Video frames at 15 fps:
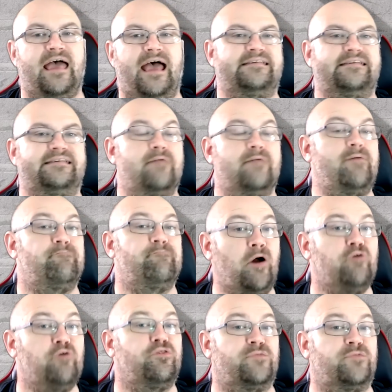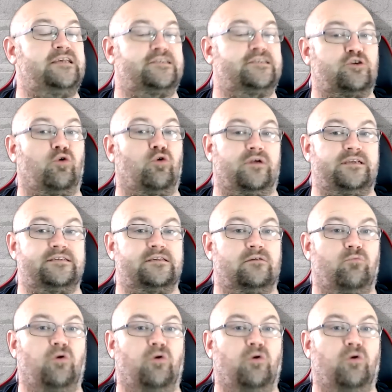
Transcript: asking about both of these stories,